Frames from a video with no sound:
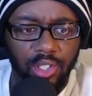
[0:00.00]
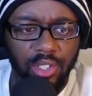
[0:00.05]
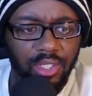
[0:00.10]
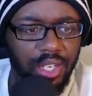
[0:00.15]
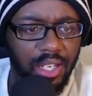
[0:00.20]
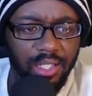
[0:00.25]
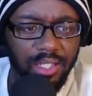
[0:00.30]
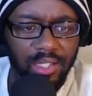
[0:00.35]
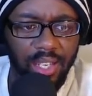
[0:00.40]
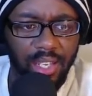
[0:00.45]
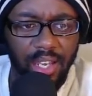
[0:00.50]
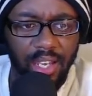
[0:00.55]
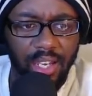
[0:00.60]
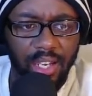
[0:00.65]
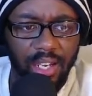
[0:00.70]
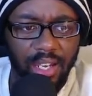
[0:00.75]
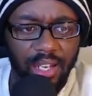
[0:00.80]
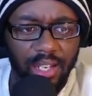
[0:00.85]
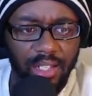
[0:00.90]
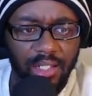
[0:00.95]

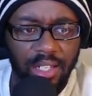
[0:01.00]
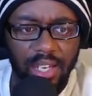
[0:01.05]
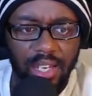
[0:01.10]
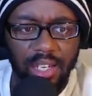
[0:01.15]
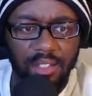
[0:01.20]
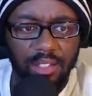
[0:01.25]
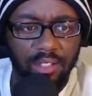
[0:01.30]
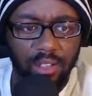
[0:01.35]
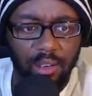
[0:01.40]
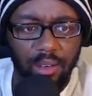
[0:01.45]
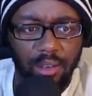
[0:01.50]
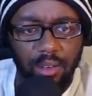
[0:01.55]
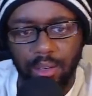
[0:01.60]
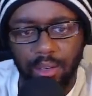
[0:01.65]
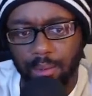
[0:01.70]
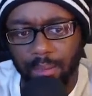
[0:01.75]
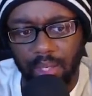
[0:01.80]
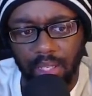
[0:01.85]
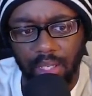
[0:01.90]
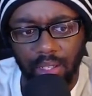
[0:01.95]
SA10, so I
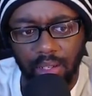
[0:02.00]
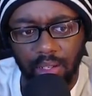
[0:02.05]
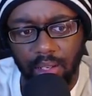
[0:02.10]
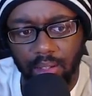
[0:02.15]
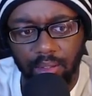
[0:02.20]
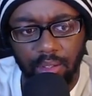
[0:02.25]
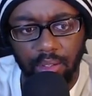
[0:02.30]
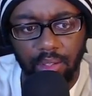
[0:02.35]
mean, that's